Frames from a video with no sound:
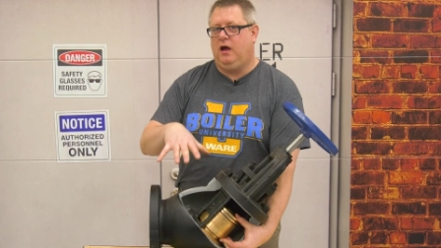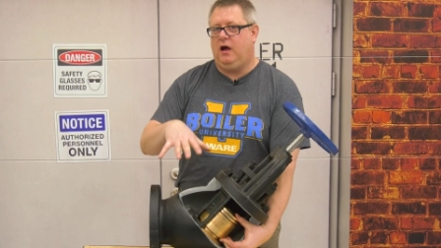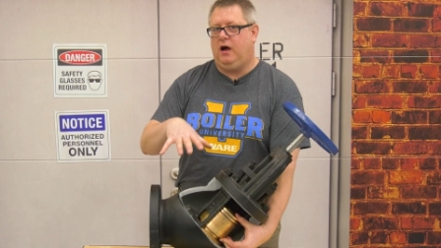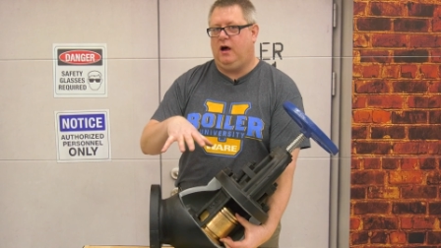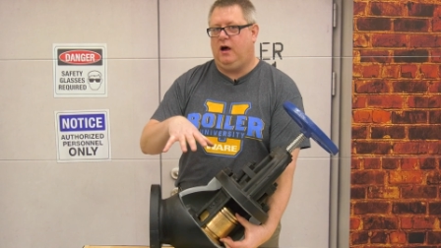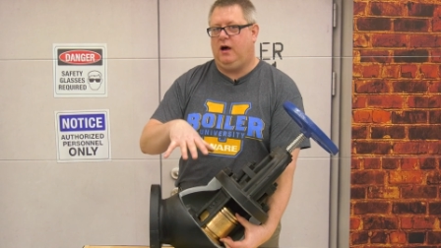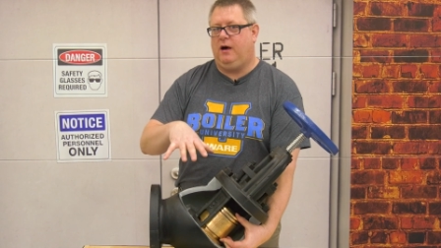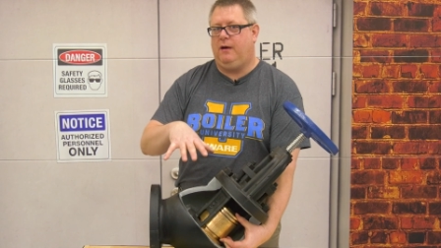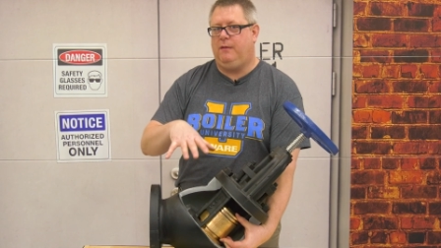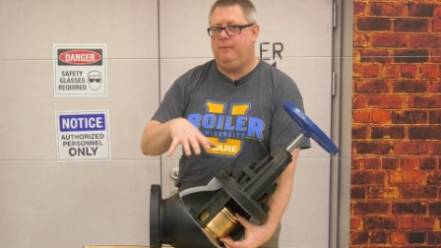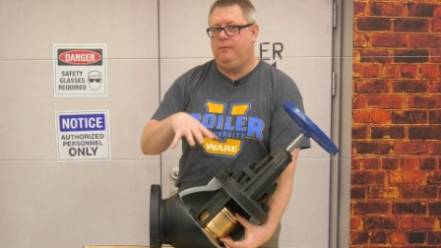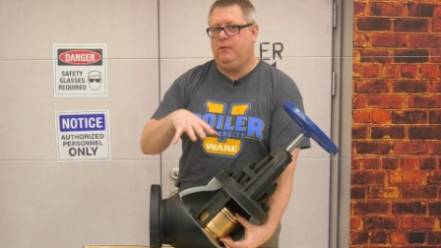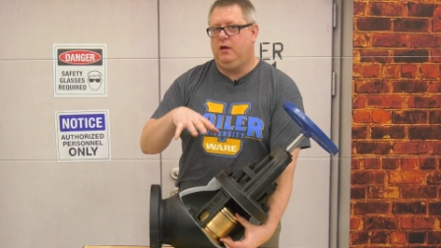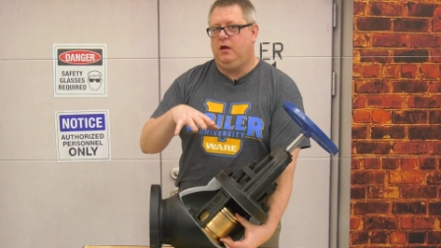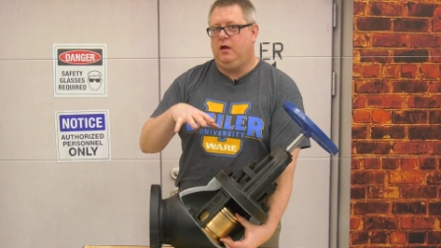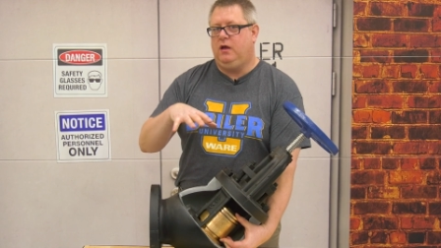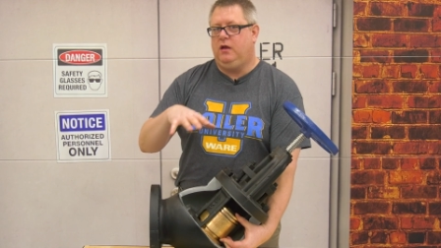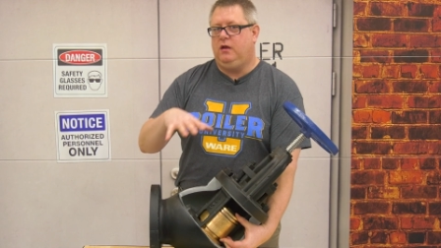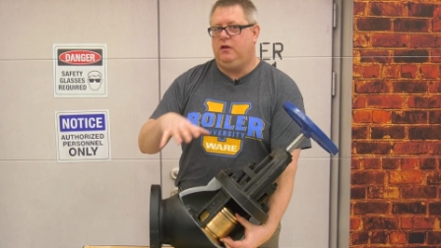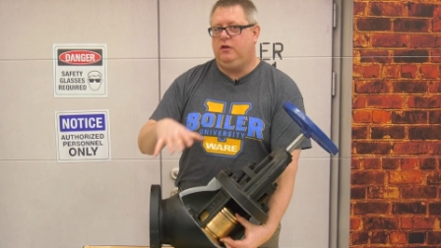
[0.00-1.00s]

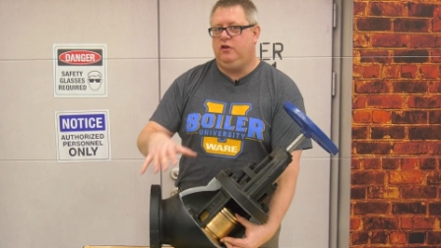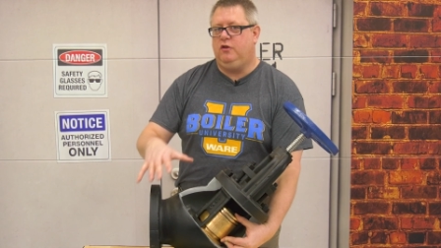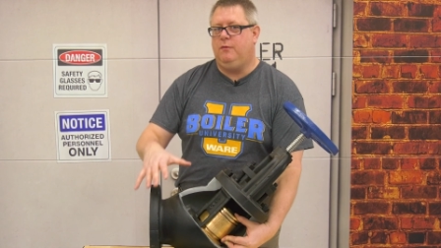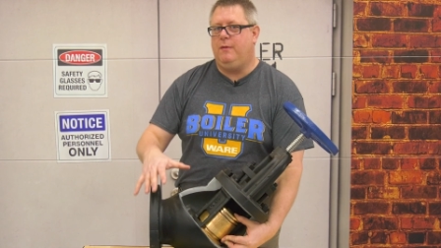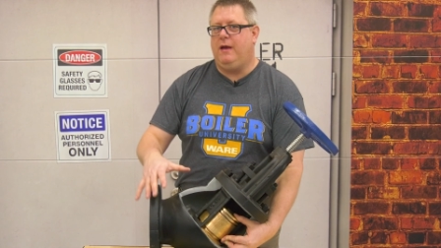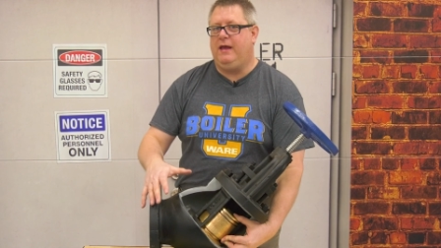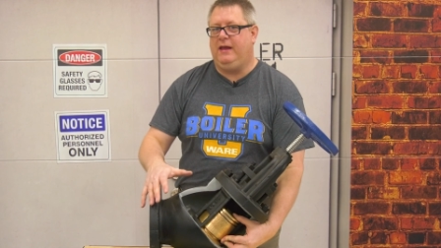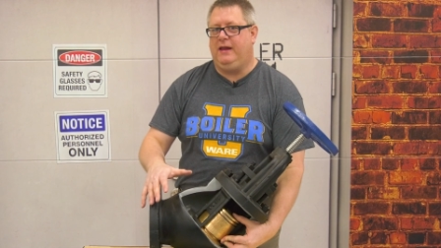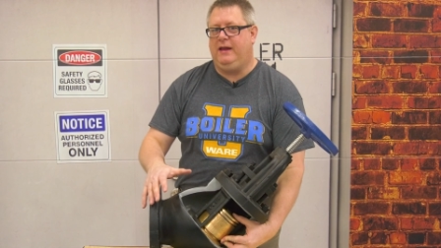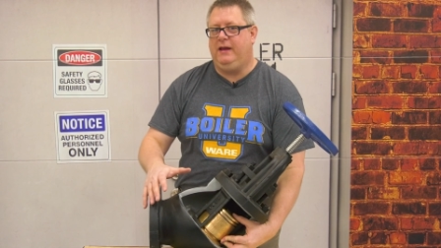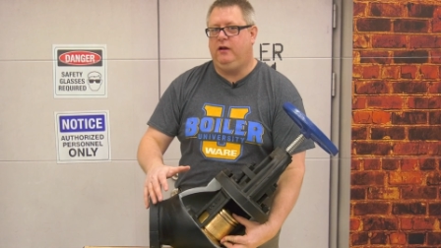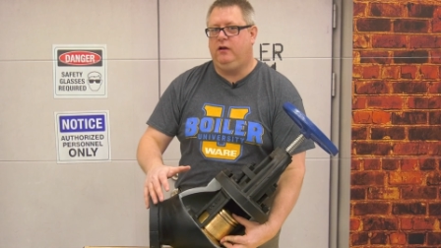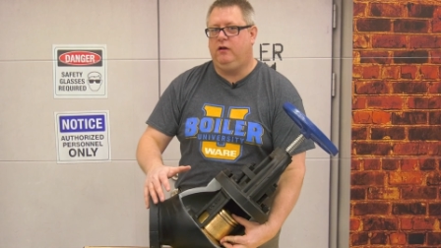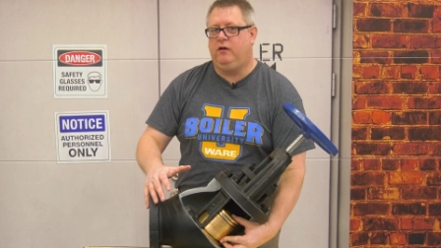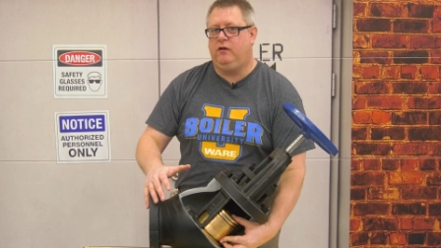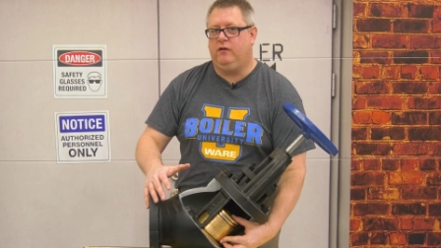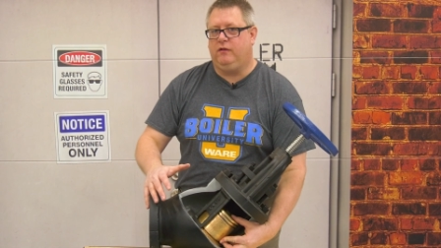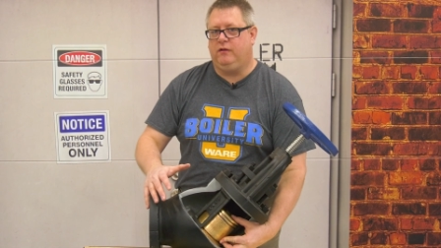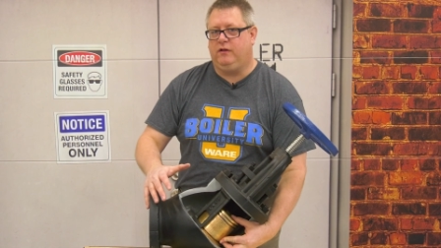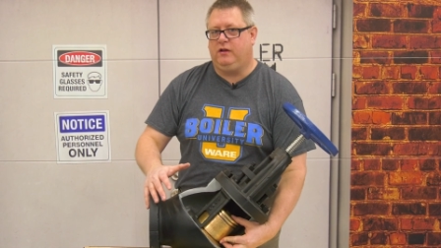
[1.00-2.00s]
you may
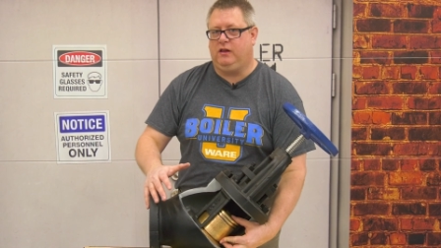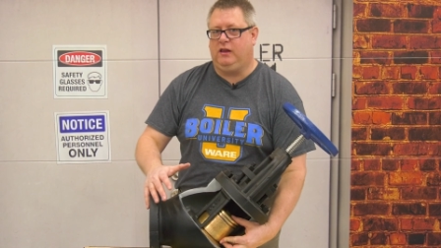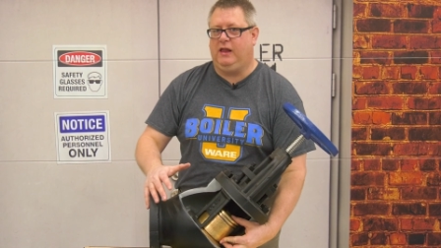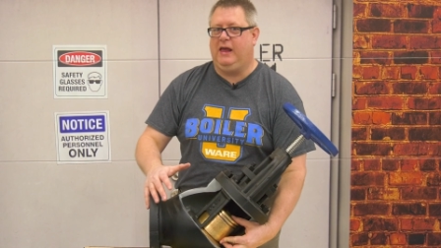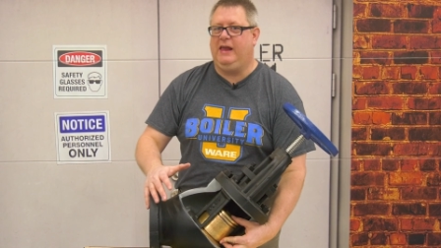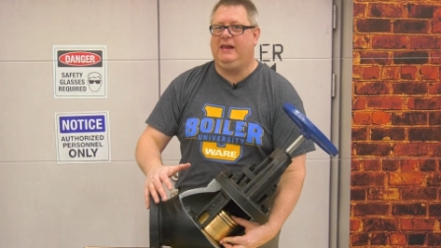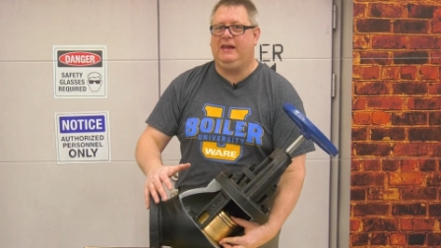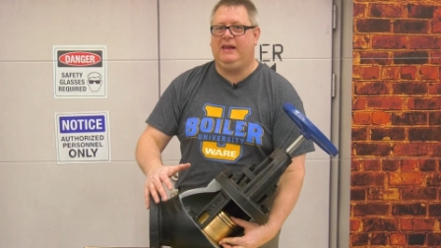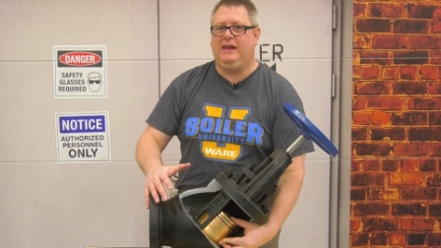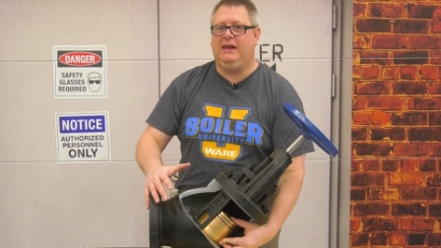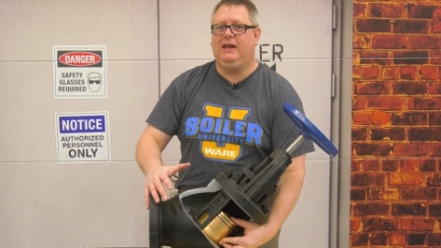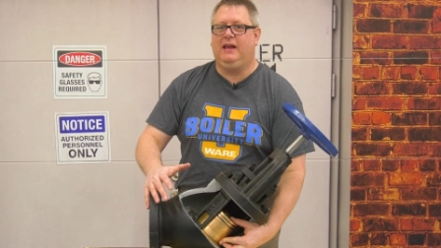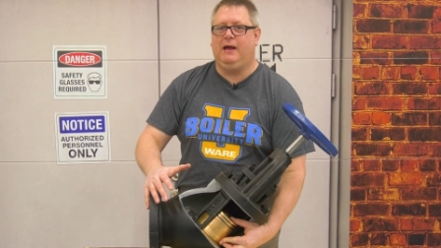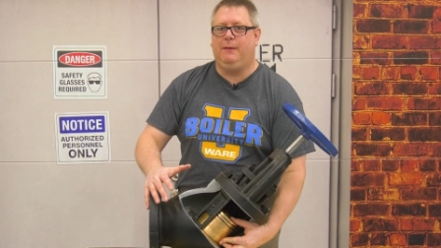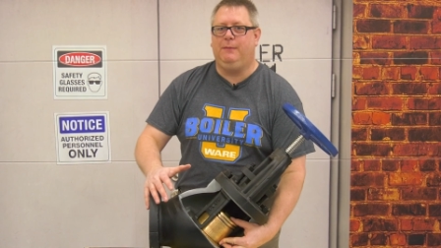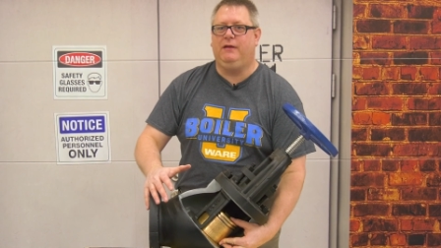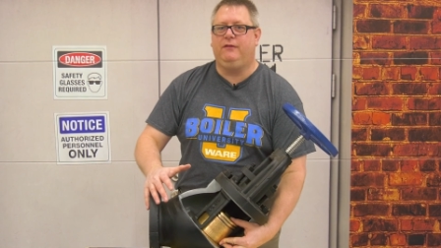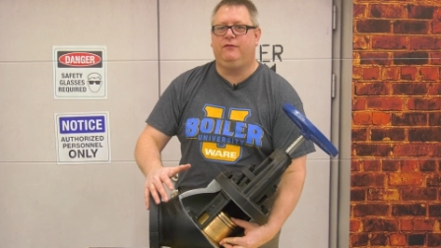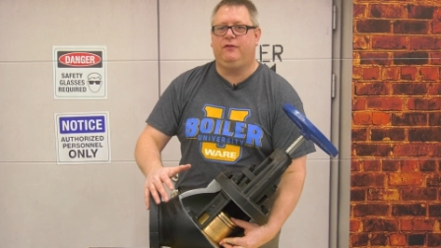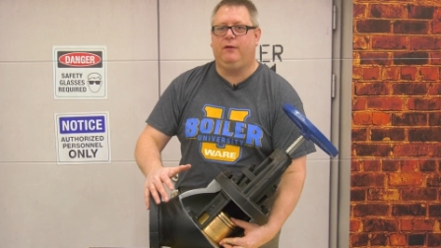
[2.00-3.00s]
hear clanking
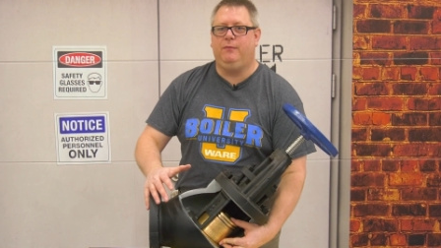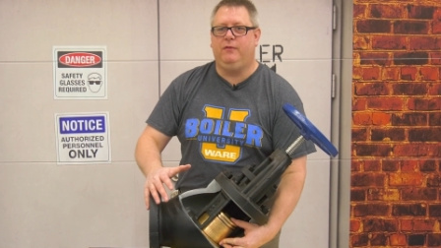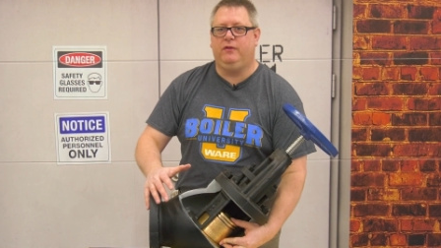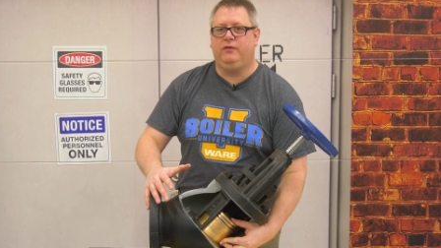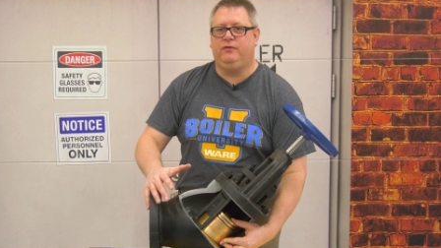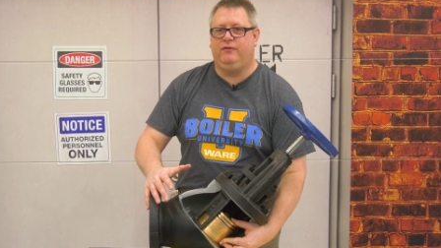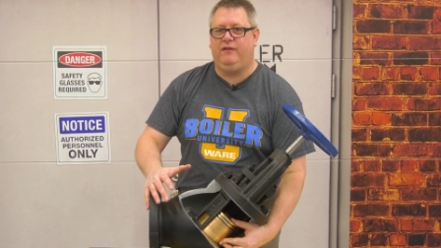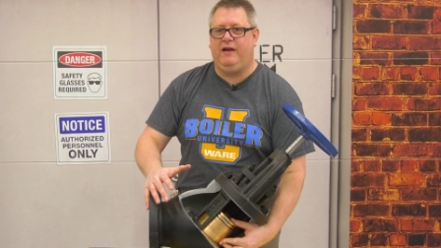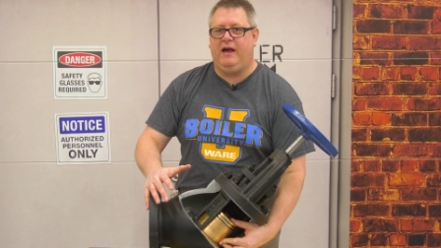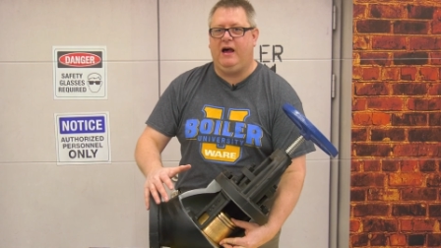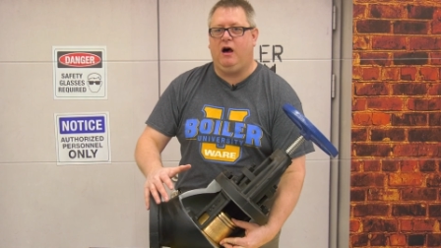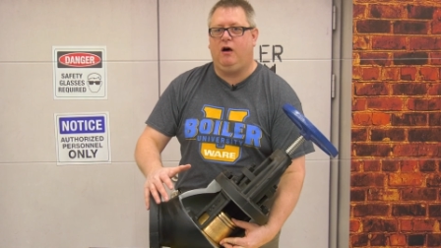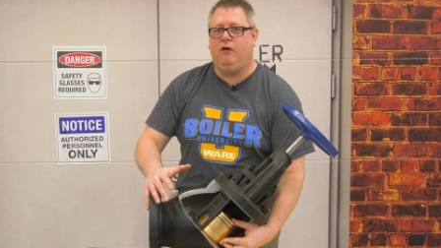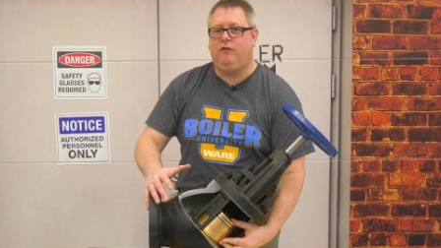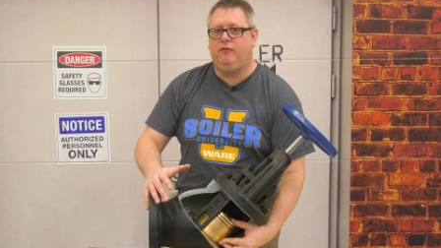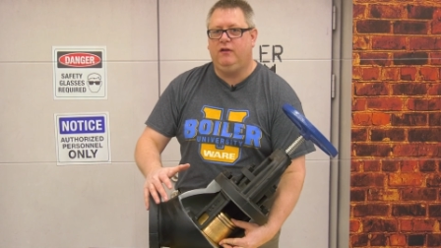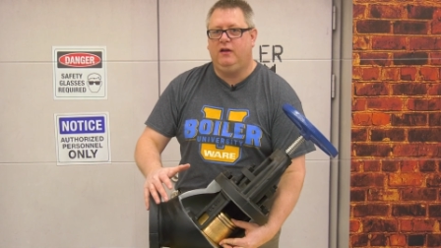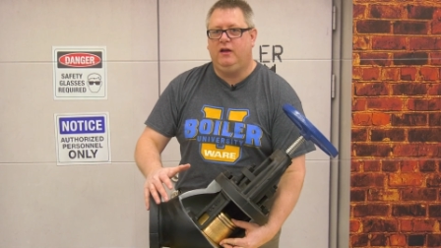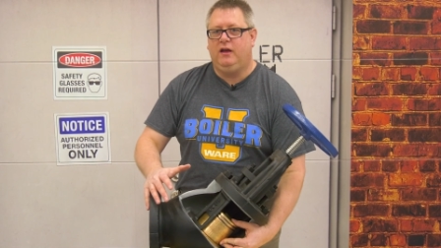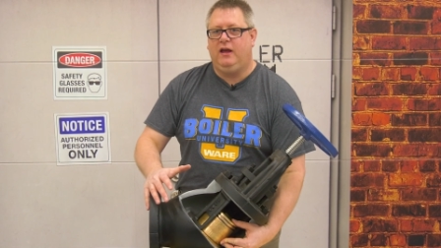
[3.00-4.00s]
coming from this valve,